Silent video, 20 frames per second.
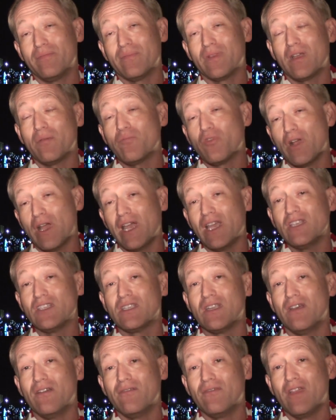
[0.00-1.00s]

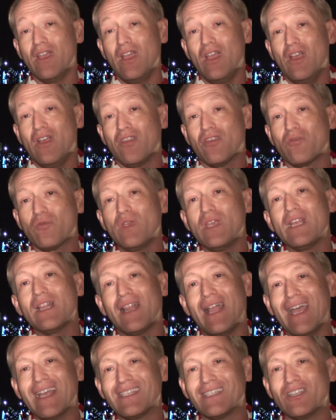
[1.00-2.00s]
comprised of 3
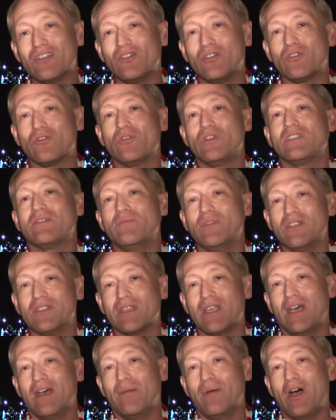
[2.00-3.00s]
classical Christmas
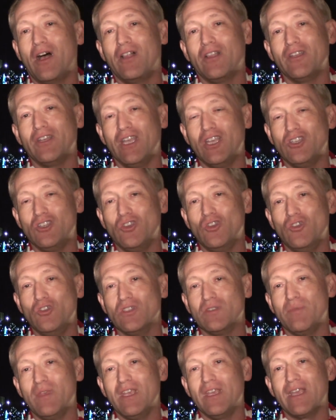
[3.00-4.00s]
holiday
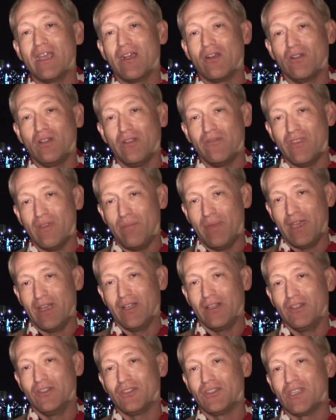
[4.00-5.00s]
tunes, being Carol of the
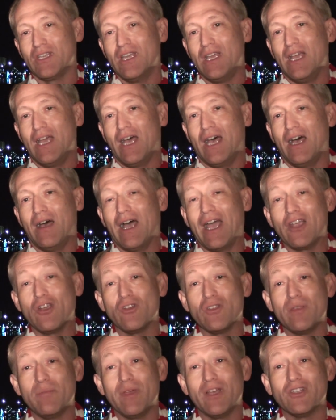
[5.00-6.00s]
Bells, I
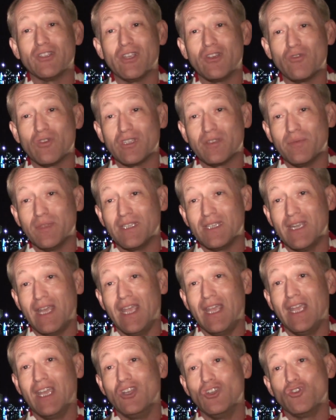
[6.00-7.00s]
Heard the Bells on Christmas
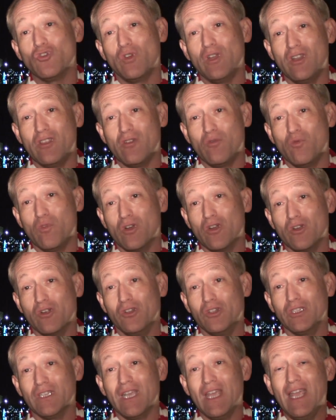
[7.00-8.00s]
Day, and Joy to the
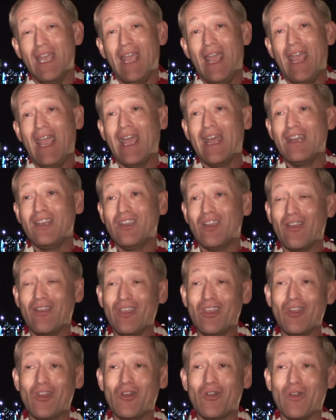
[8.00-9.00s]
World. And
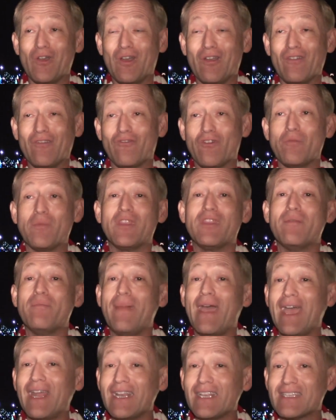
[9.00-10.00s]
from a
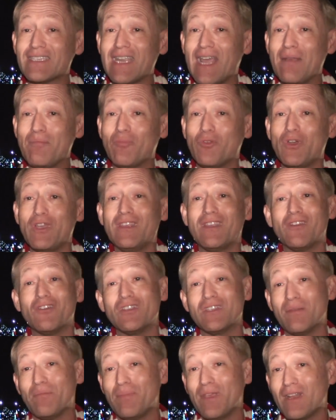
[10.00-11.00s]
thematic standpoint, there
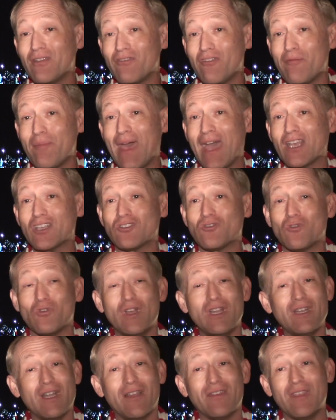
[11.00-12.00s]
is a bit of a
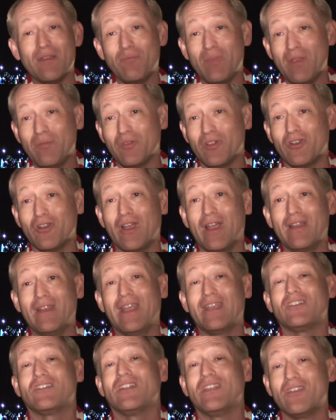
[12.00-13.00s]
backstory, not that people are
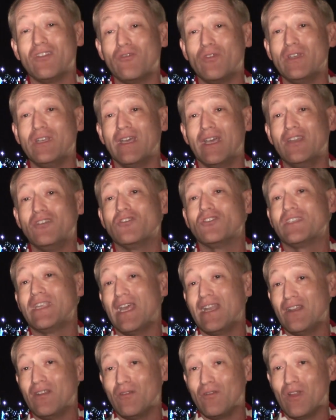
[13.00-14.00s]
necessarily going to
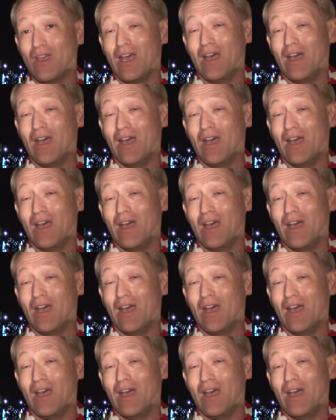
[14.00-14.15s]
understand it